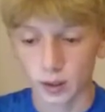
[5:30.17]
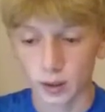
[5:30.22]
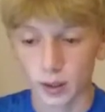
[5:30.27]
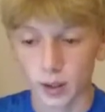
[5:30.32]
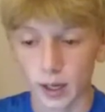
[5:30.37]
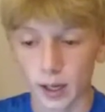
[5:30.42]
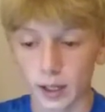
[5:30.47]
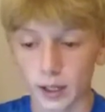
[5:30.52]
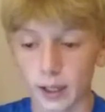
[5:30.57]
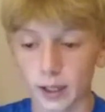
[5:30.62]

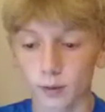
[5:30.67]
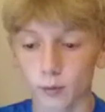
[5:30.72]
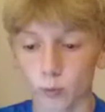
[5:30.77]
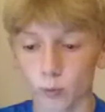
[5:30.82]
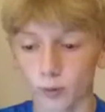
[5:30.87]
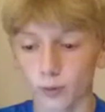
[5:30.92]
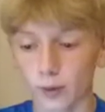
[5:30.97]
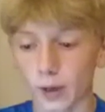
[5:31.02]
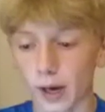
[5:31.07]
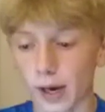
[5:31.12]
I have
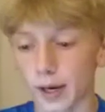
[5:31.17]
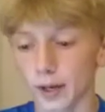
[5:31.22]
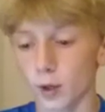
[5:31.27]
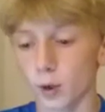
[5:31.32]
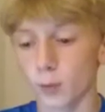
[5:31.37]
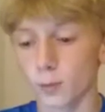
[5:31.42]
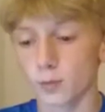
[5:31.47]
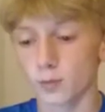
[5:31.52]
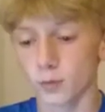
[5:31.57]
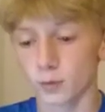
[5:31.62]
really high
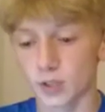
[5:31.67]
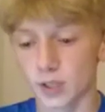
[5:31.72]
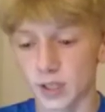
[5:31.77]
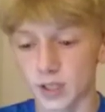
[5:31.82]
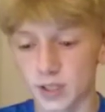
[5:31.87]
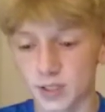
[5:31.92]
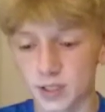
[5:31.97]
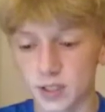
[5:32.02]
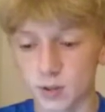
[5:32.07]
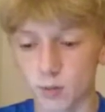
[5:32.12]
hopes for
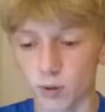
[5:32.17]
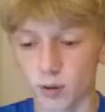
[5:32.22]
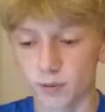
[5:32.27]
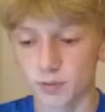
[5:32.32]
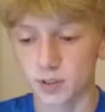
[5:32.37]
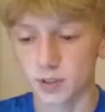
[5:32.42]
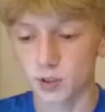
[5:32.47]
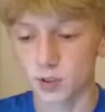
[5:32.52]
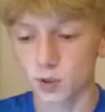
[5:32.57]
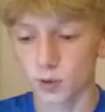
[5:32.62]
Tennessee, what I've
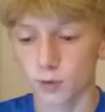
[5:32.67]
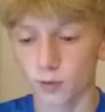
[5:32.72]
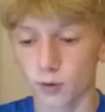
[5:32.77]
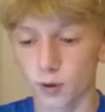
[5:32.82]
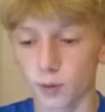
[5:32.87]
seen so far,